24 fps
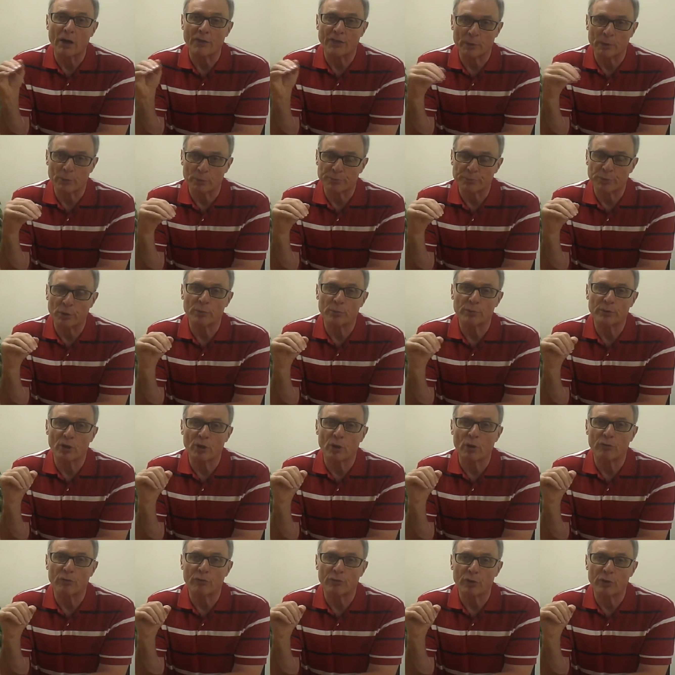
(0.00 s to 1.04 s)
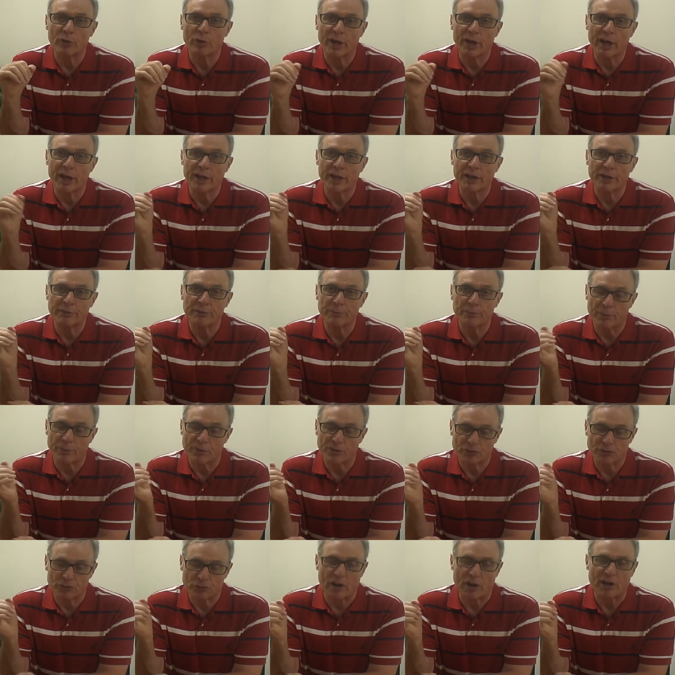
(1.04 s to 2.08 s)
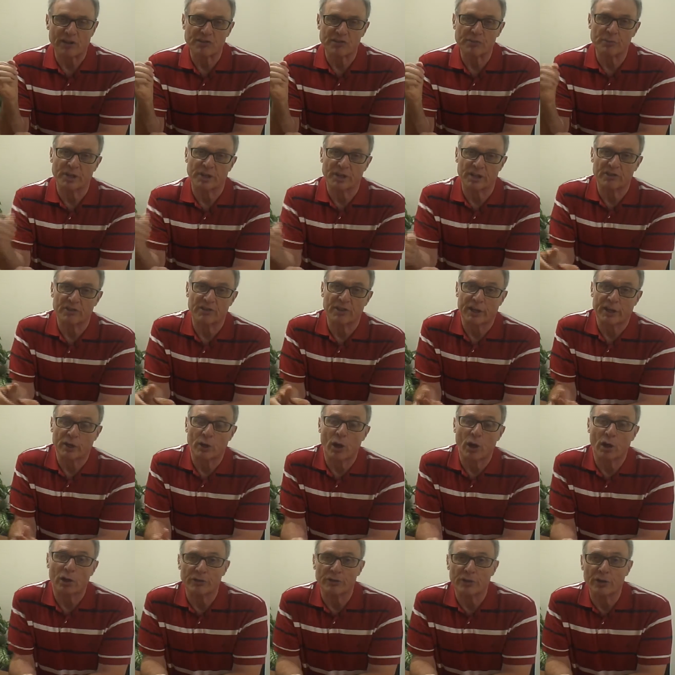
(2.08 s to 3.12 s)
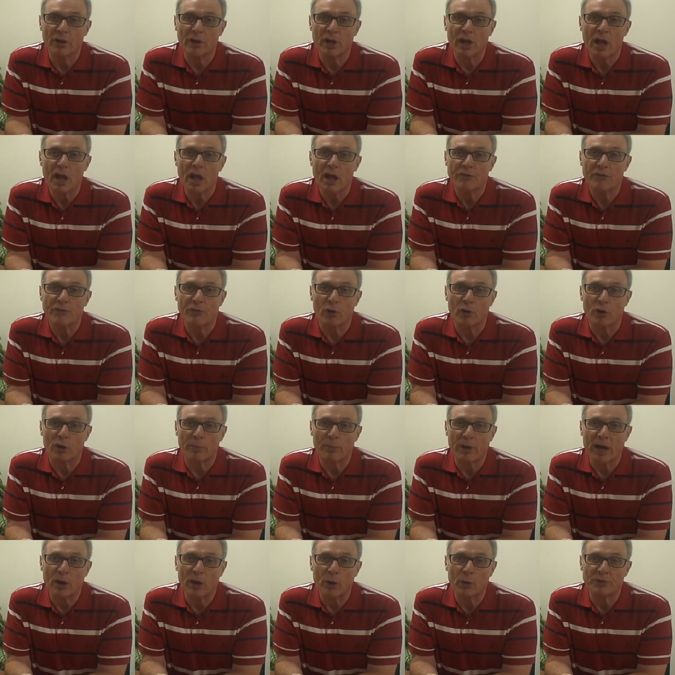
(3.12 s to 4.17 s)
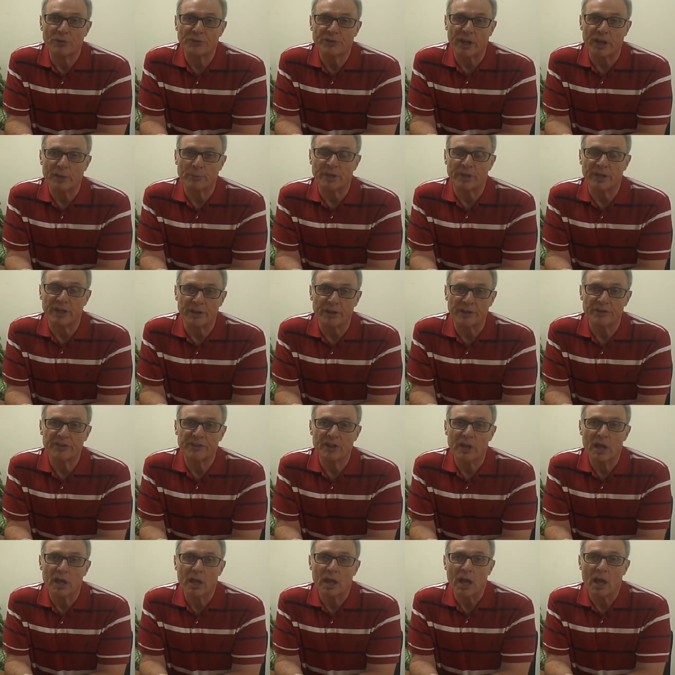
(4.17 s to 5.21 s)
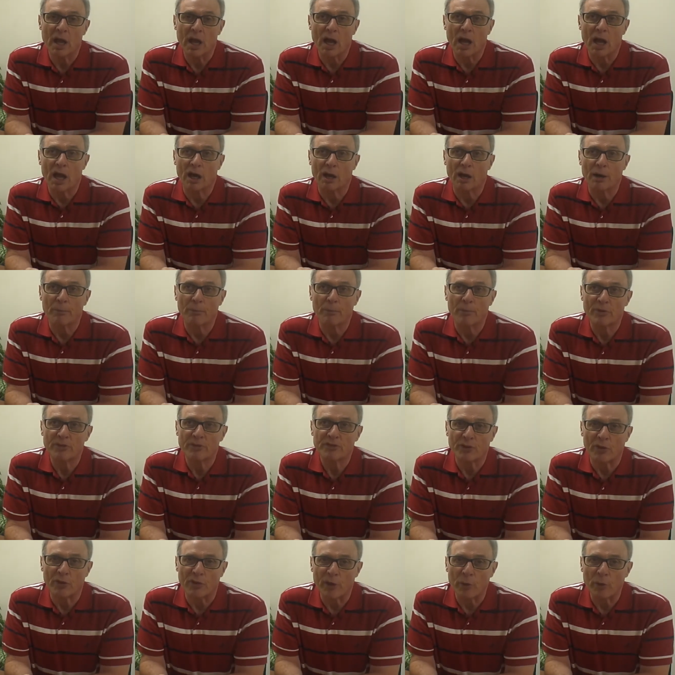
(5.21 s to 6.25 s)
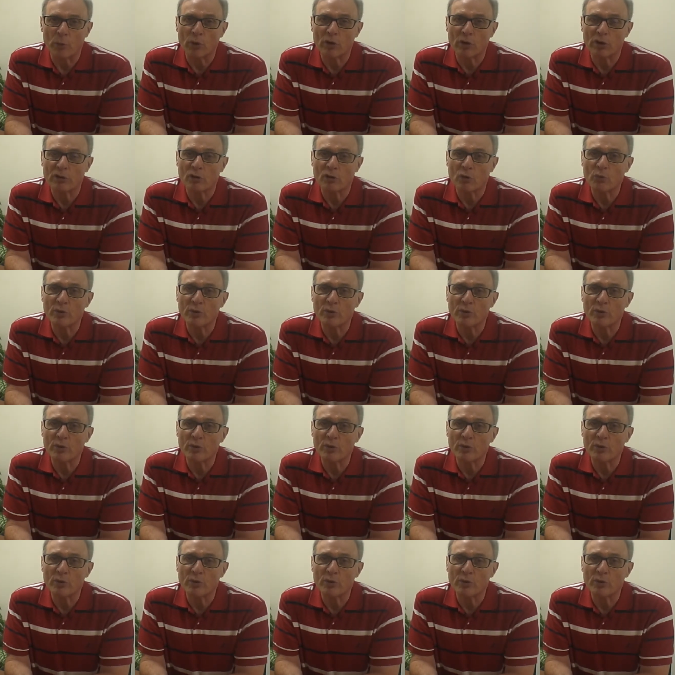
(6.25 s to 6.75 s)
they would pull me over and stretch me, as they called it, for about 10 minutes. So they weren't